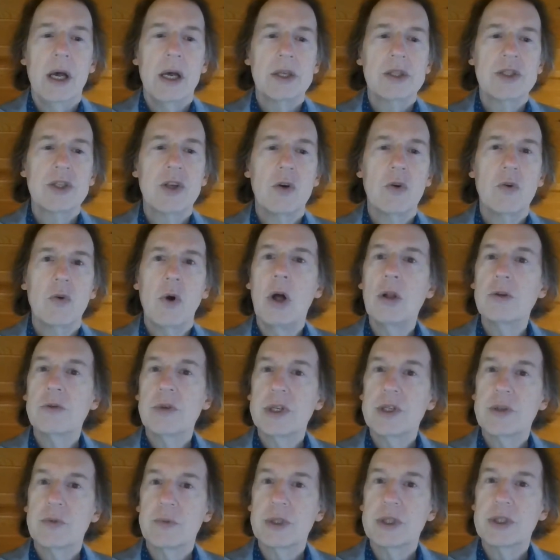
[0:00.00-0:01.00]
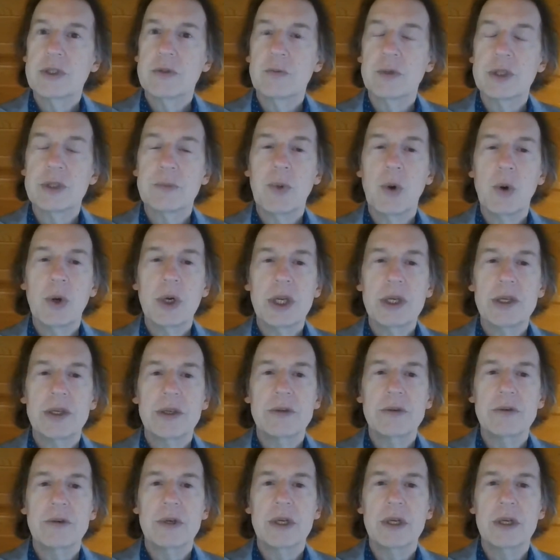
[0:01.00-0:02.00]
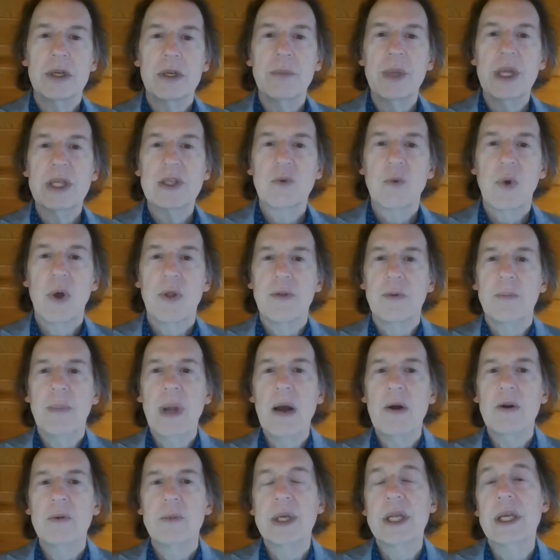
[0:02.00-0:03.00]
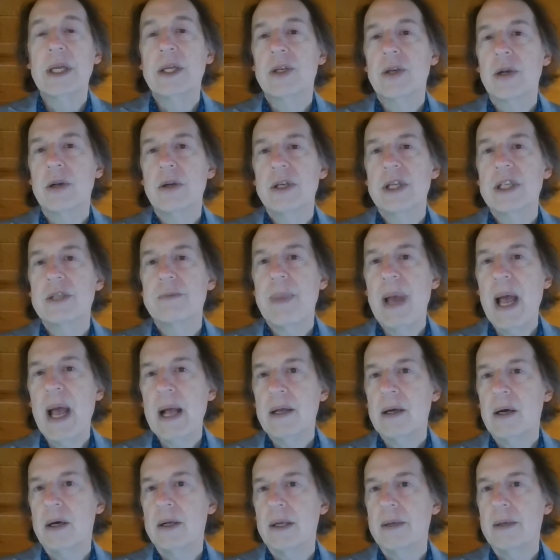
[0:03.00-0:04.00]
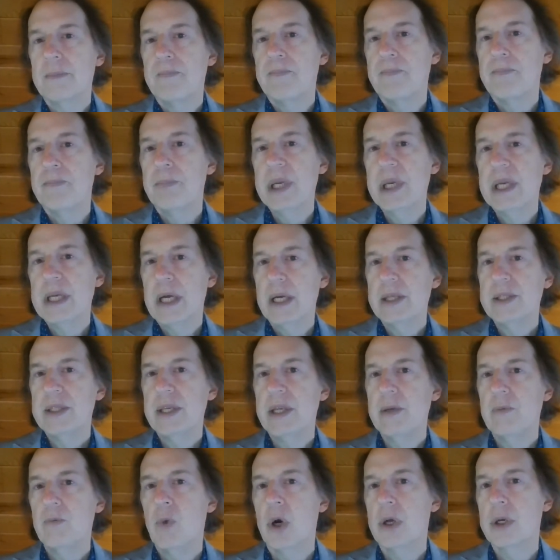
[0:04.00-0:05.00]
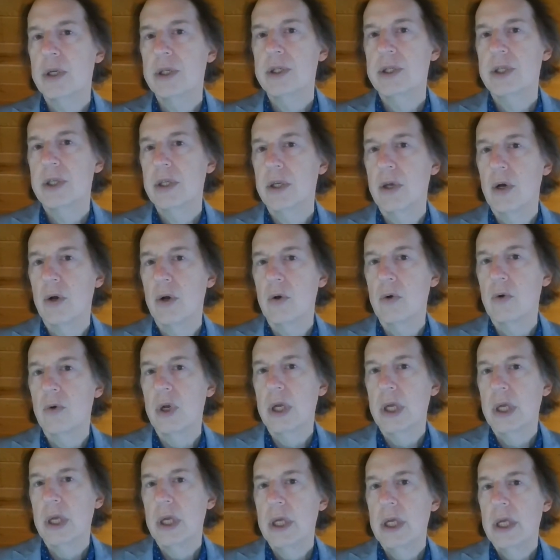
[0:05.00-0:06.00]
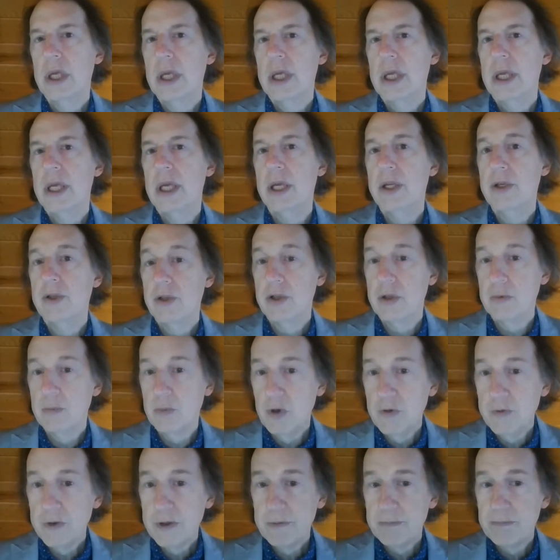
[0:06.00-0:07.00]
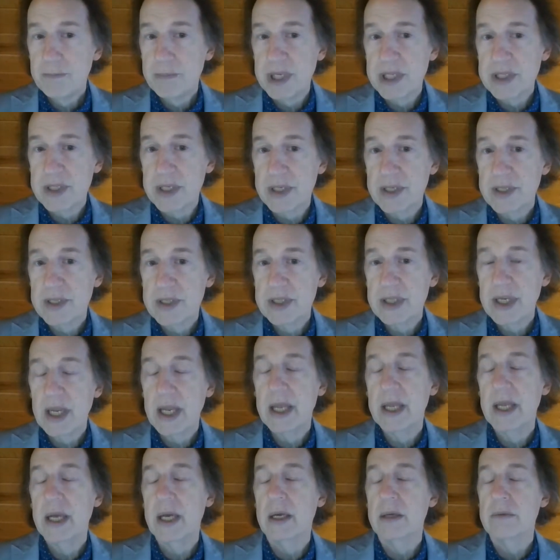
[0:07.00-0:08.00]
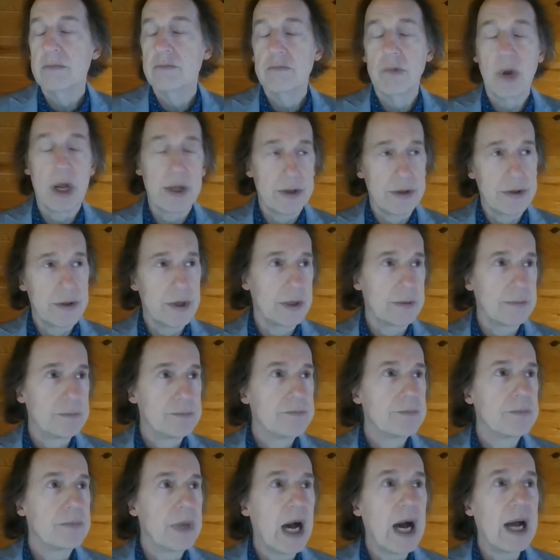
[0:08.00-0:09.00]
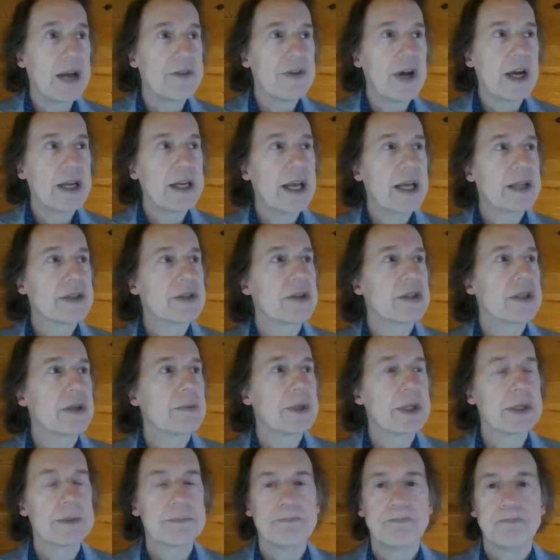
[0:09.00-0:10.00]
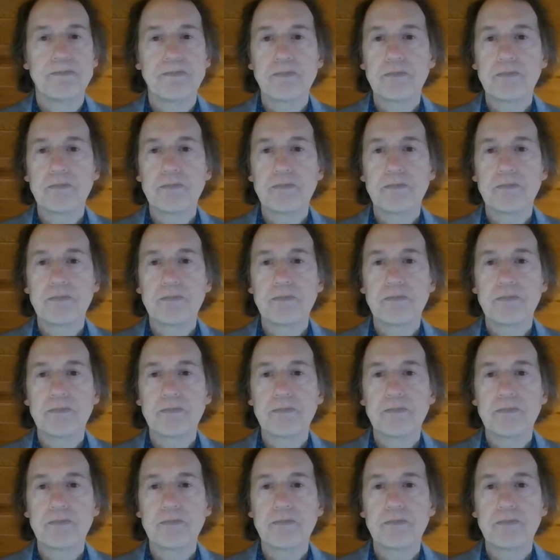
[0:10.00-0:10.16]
So Aldrich was born into immense wealth and power, but he turned his back on it because he wanted to go into the movie business rather than high finance or something.